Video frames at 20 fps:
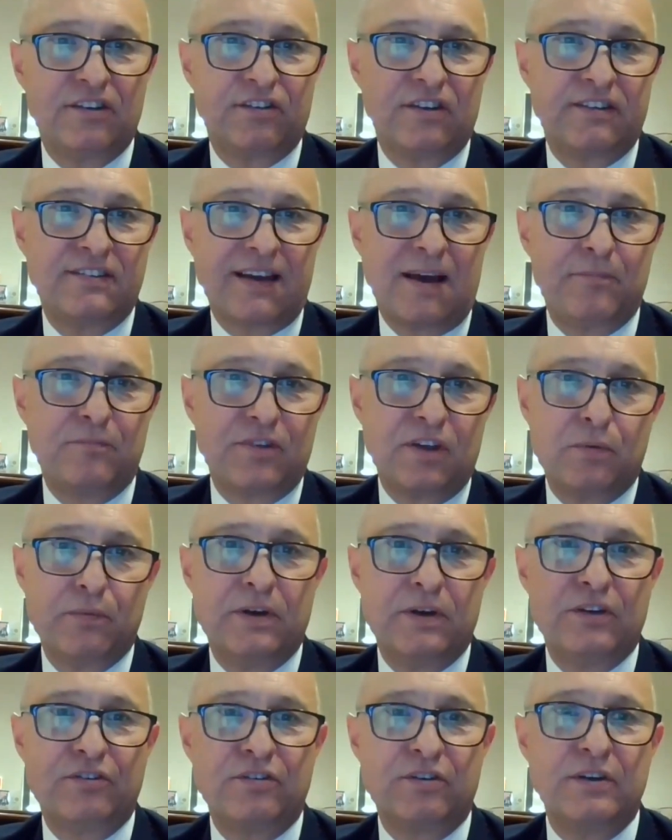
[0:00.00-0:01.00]
is something
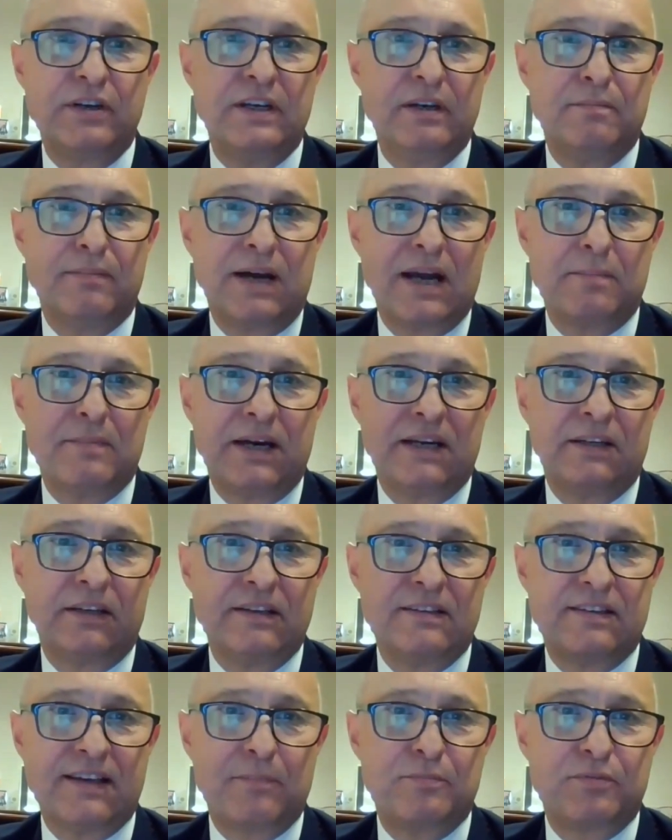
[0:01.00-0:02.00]
which in my mind
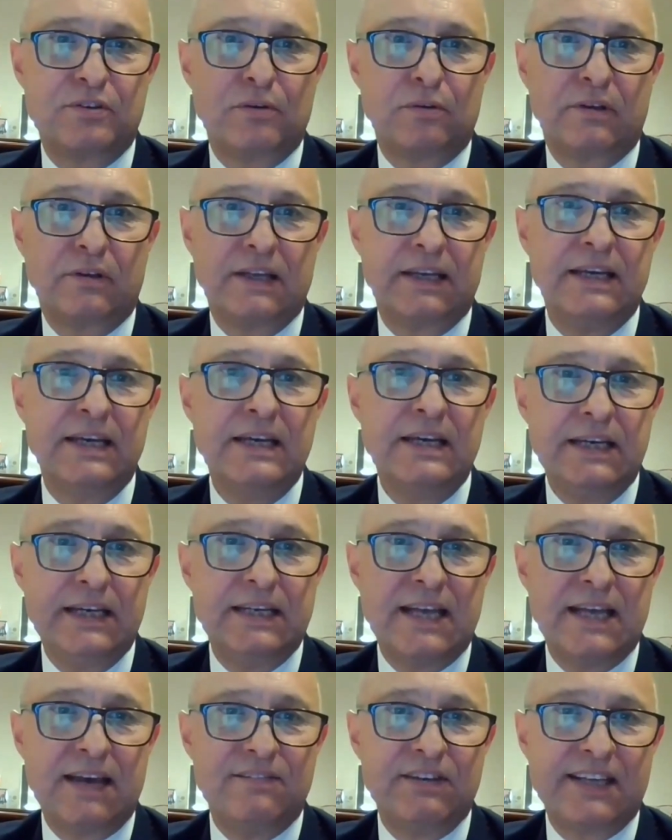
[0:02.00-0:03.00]
is absolutely
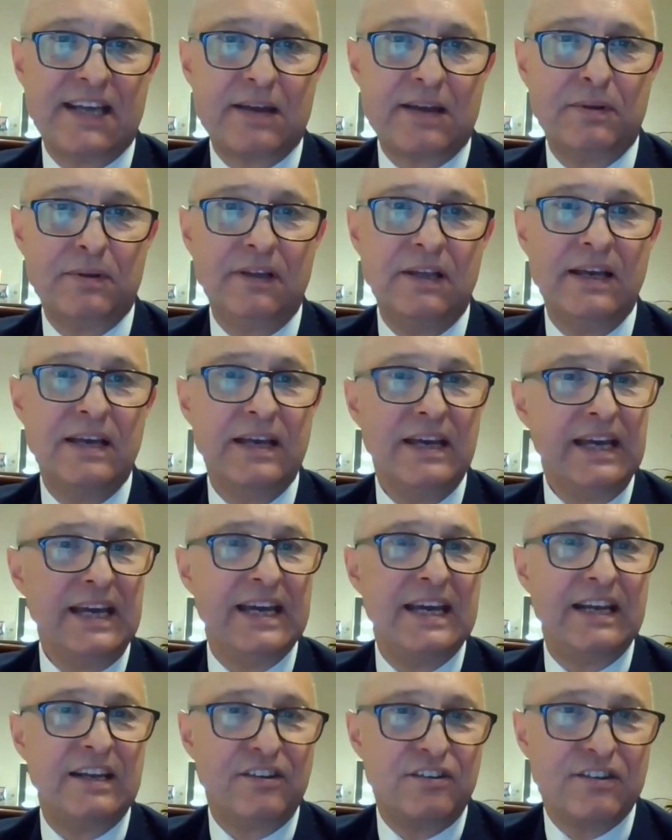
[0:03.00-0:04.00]
inevitable.
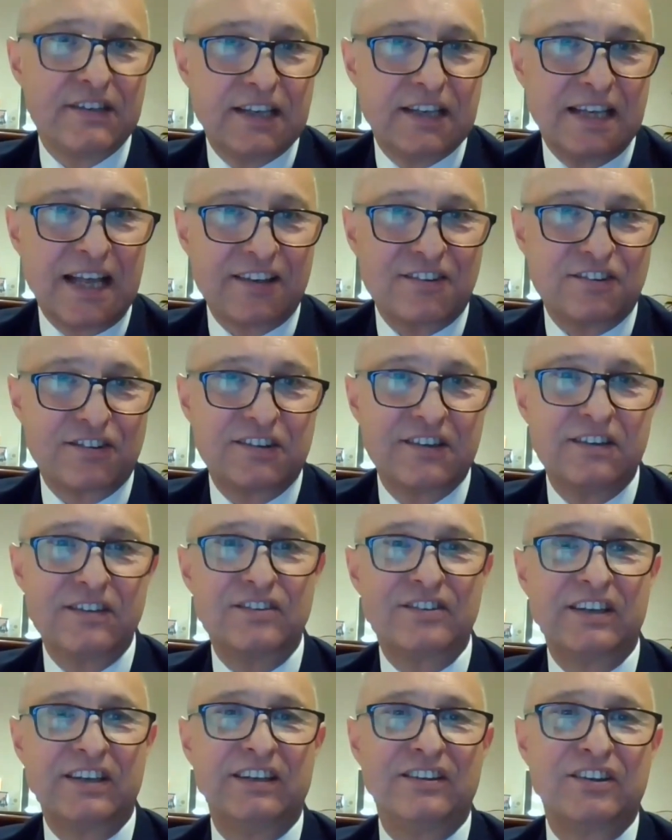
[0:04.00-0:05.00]
And the last
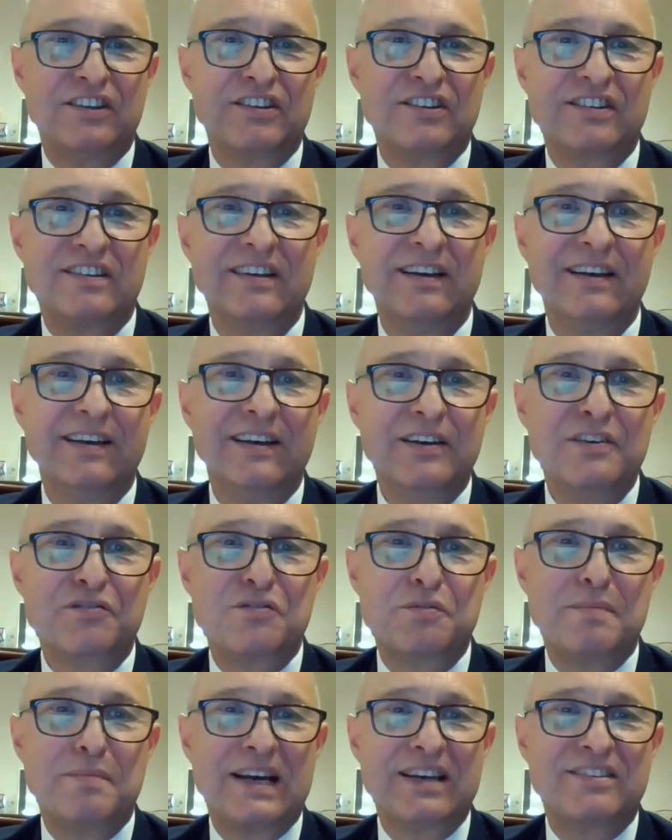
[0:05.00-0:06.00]
sentence
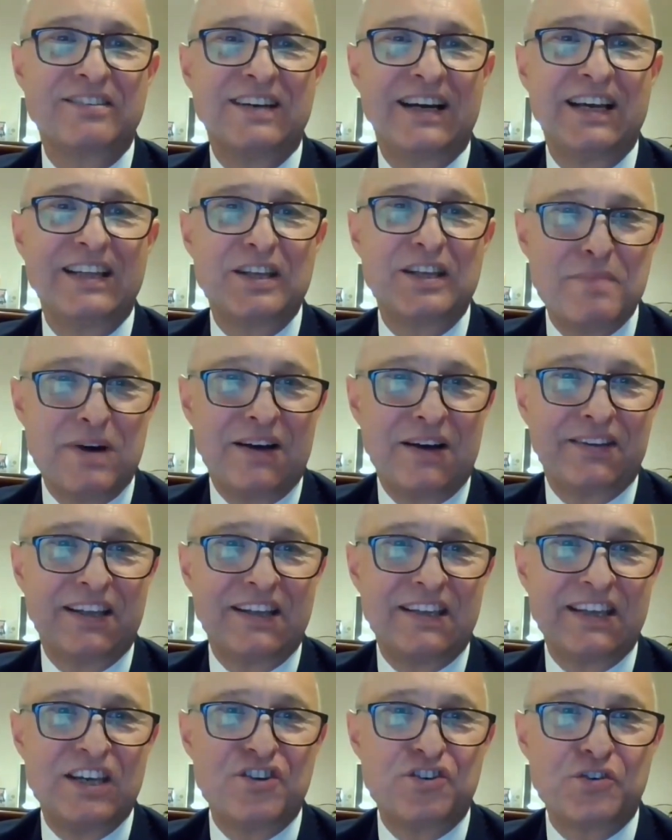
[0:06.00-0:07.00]
from my side about
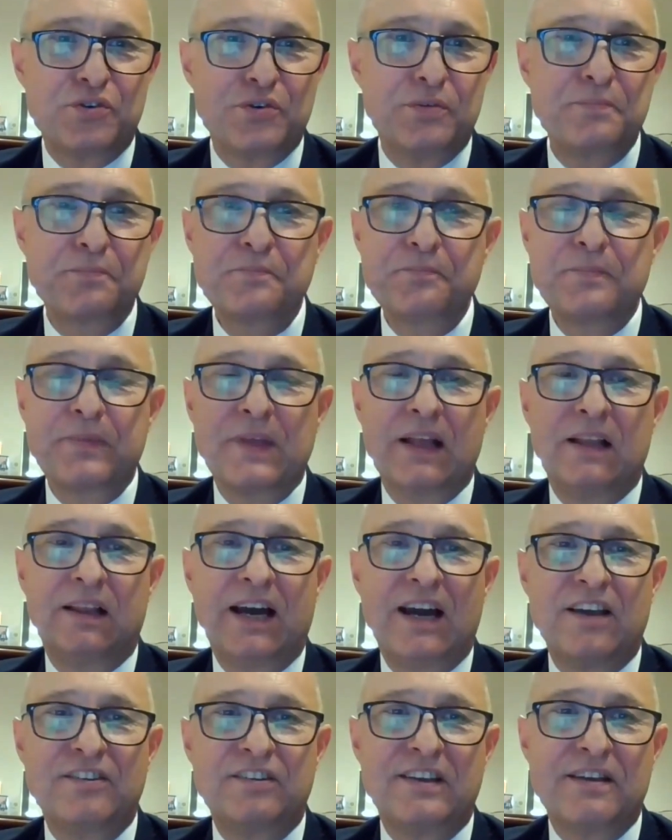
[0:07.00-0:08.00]
that issue
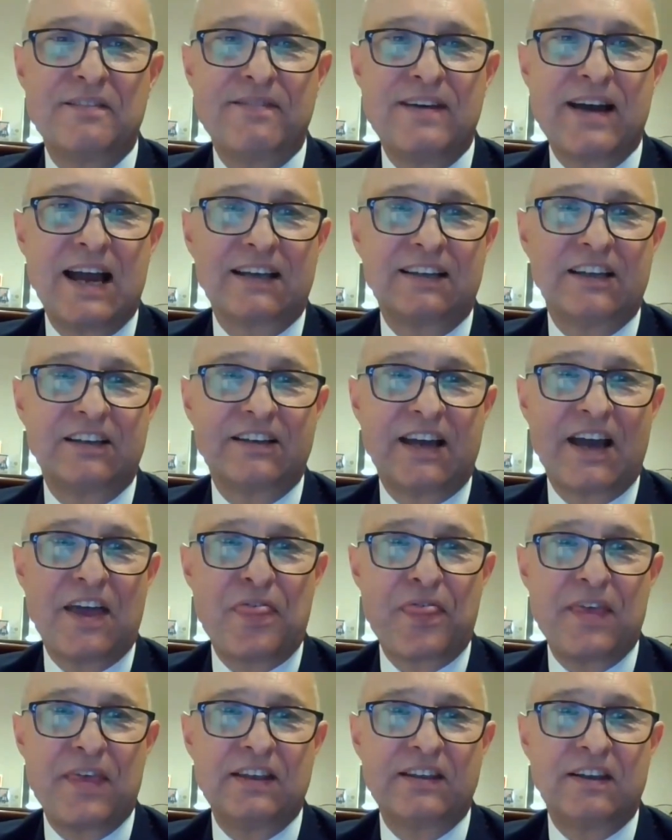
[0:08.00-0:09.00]
lies in the fact that
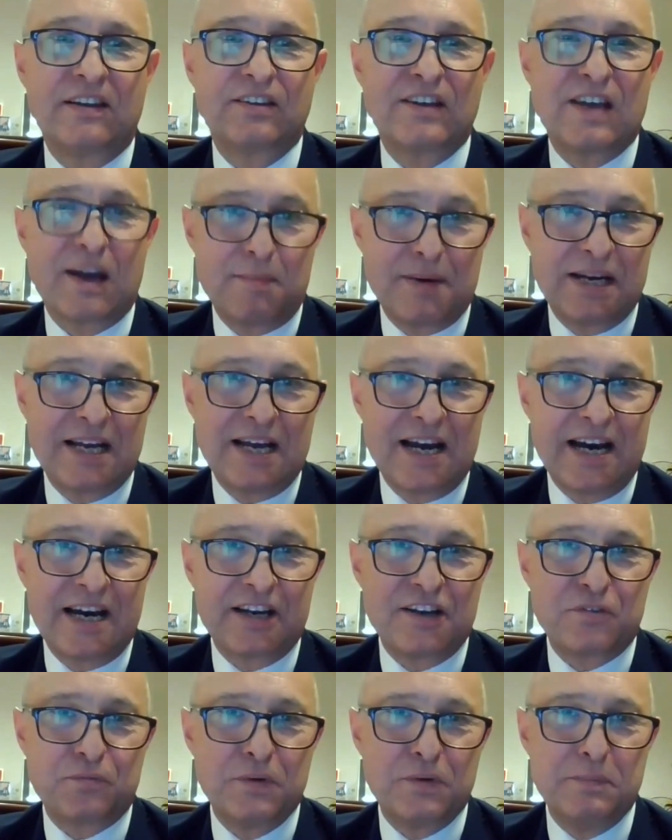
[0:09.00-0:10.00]
I think that Kamala
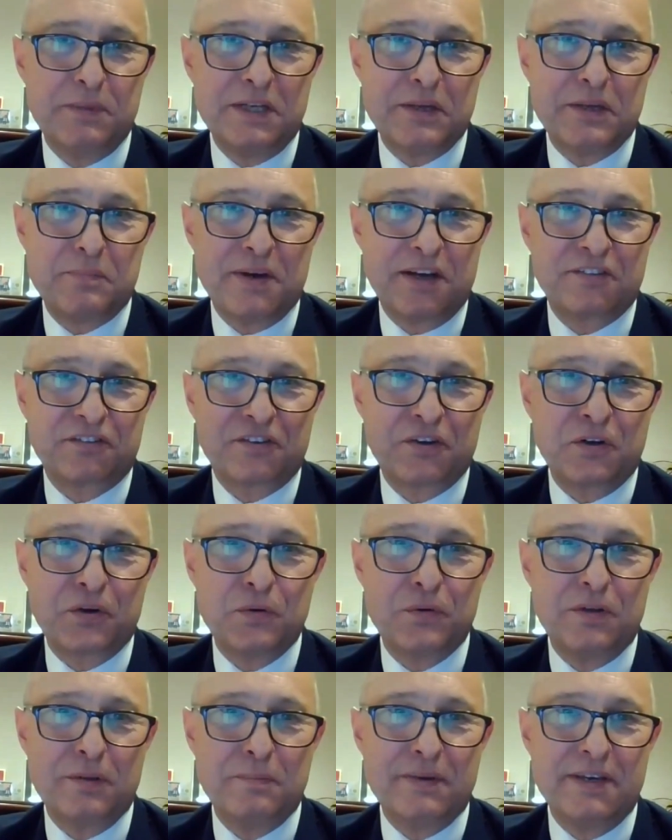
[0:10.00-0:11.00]
Harris will be the person
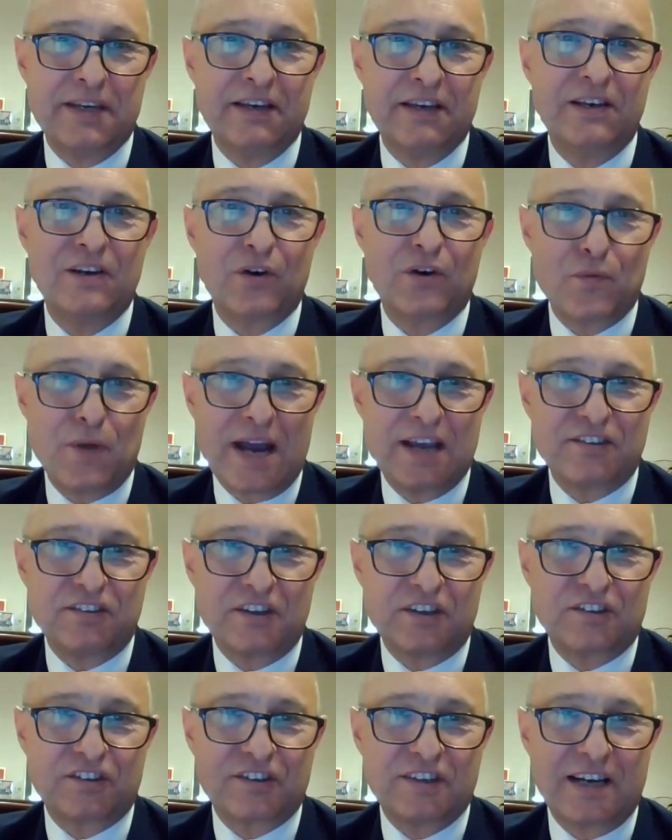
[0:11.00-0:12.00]
who will be
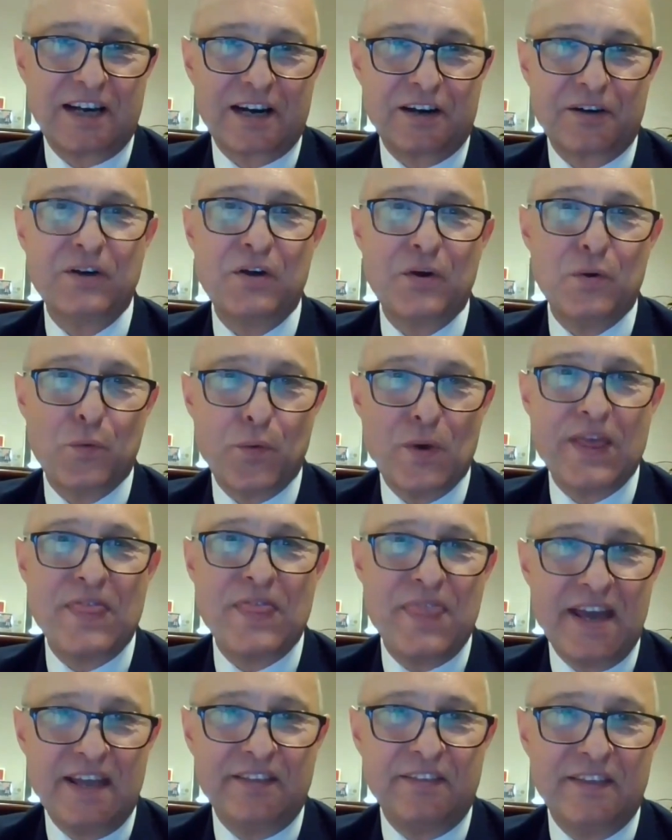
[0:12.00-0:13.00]
rising star
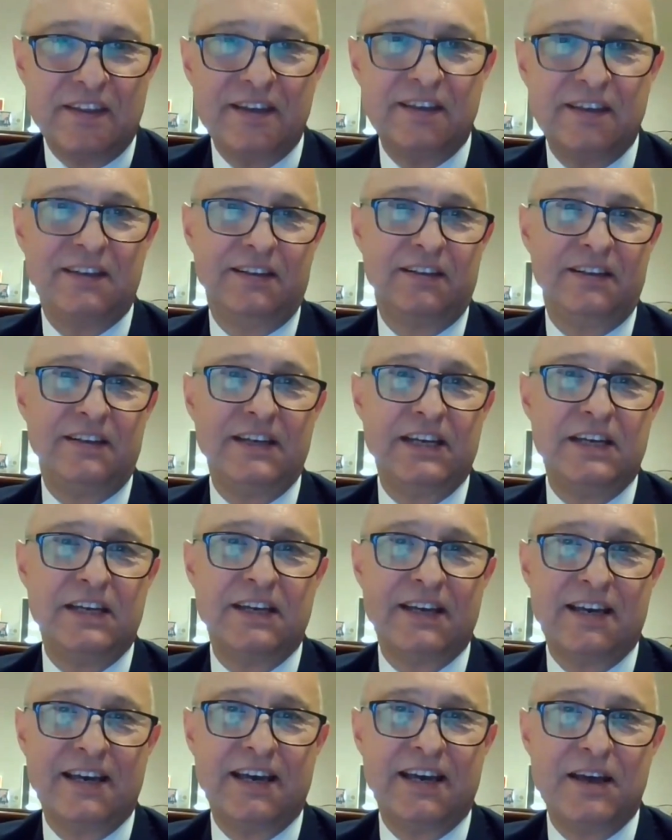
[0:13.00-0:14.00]
within
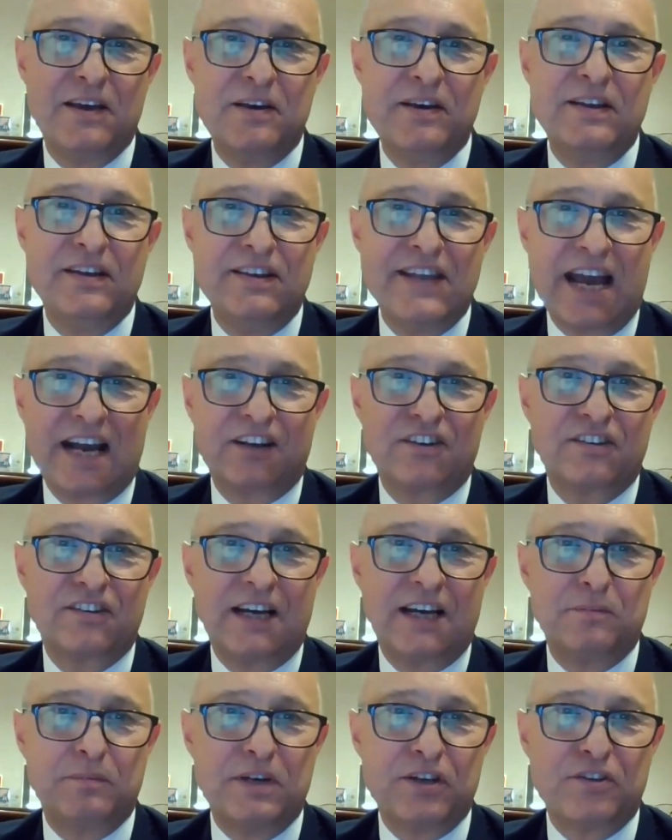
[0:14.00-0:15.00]
the
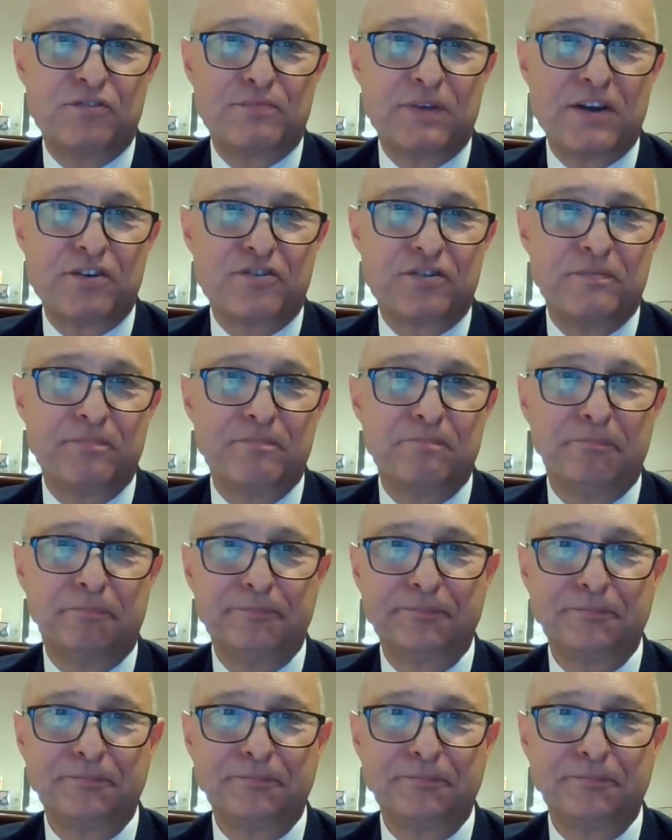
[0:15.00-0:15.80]
next administration.